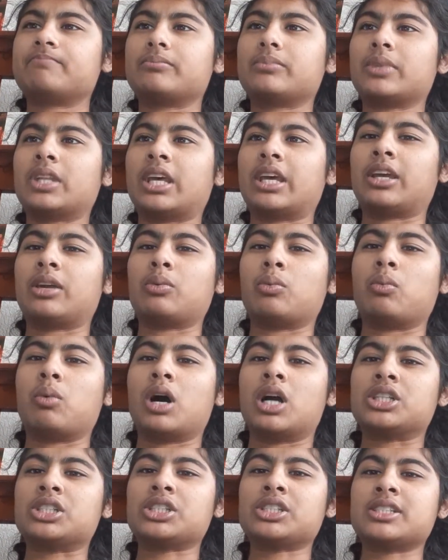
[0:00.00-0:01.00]
like
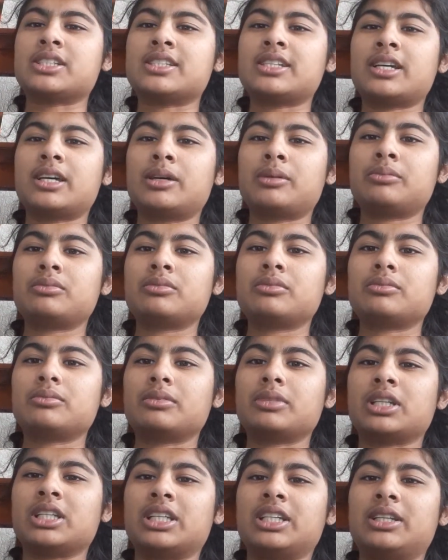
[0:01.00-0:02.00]
watches them,
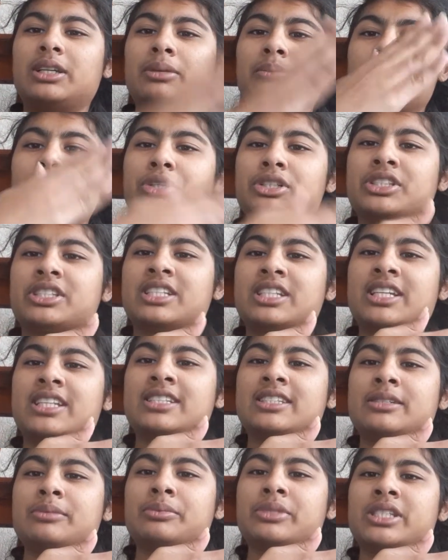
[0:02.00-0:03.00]
that he
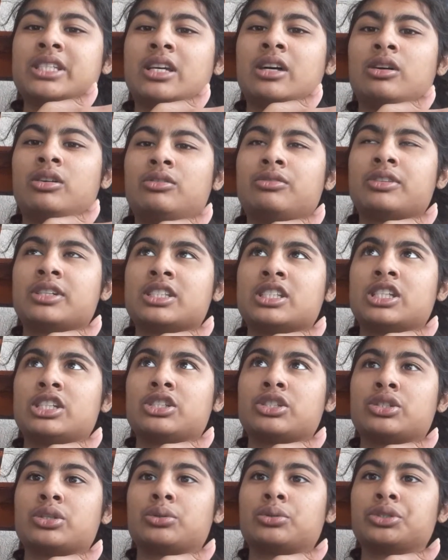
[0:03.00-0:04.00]
impersonates himself as a
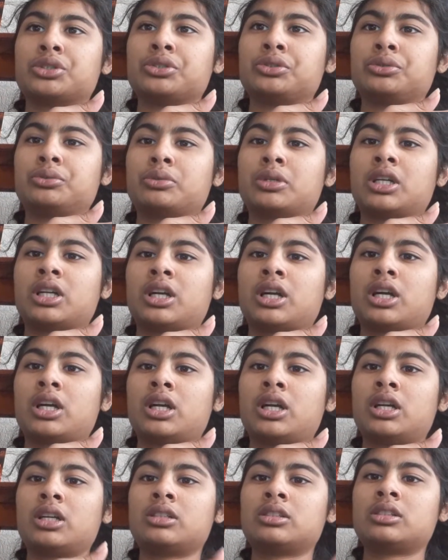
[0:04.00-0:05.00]
social
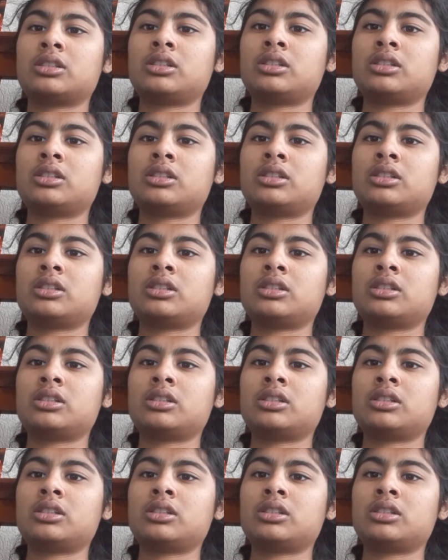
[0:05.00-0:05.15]
worker.